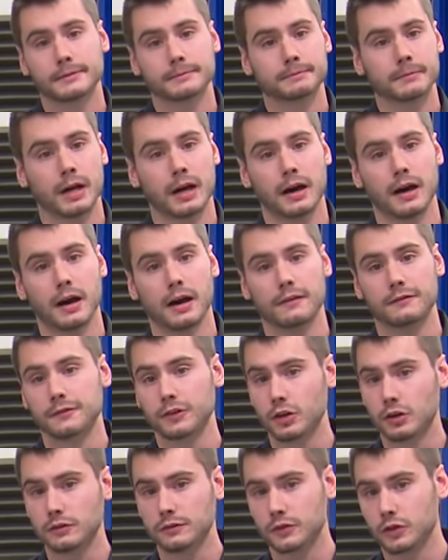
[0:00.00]
uh,
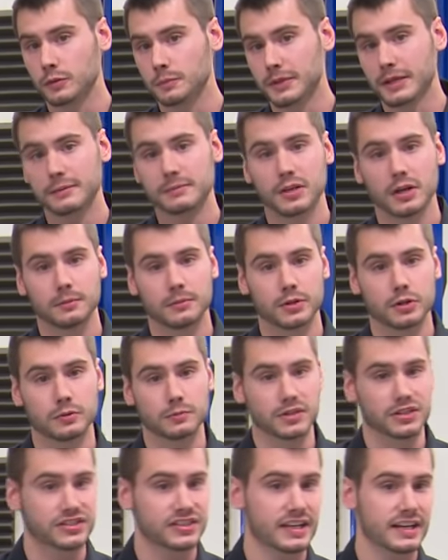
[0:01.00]
Volvo, B M W,
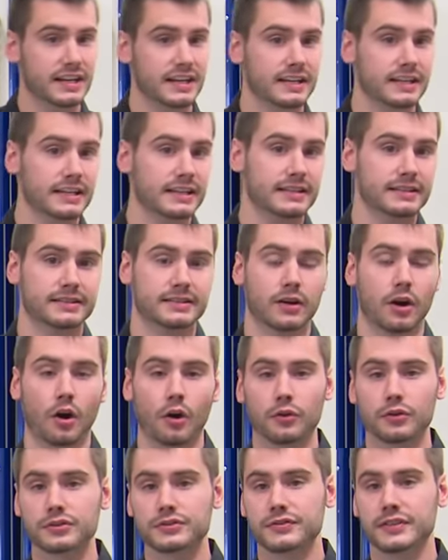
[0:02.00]
Mercedes, all
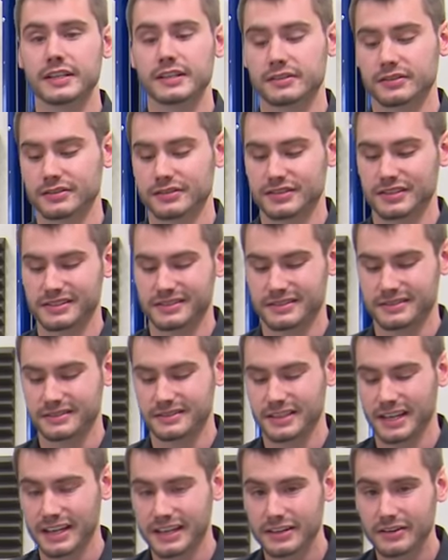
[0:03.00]
those vehicles, the
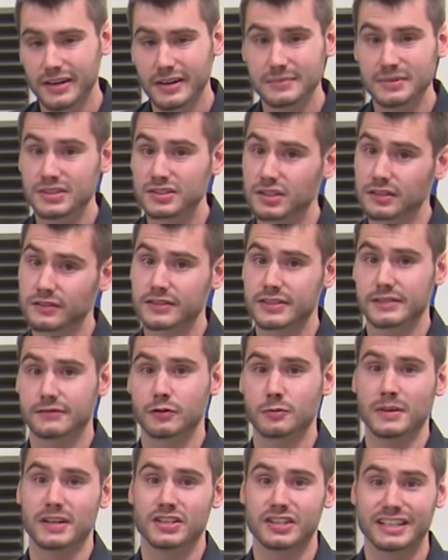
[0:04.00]
diagrams and service
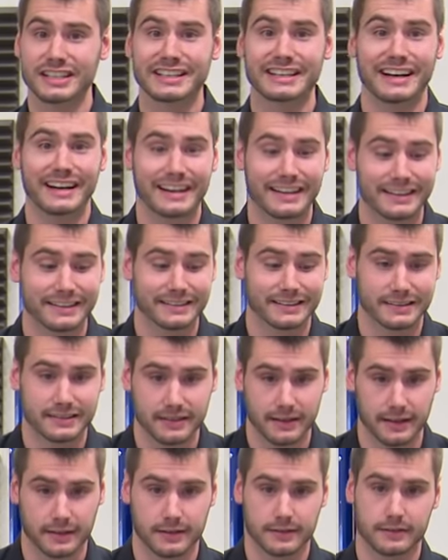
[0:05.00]
information kind of
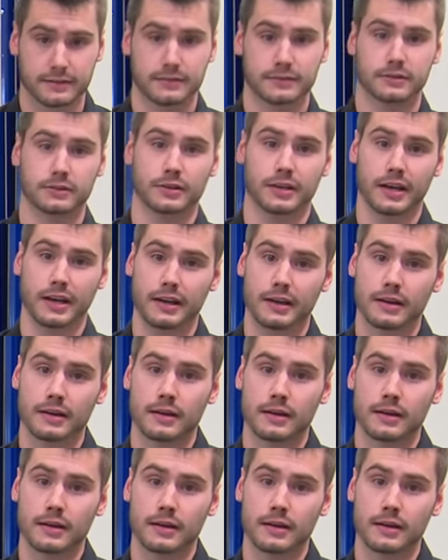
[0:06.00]
suck, okay?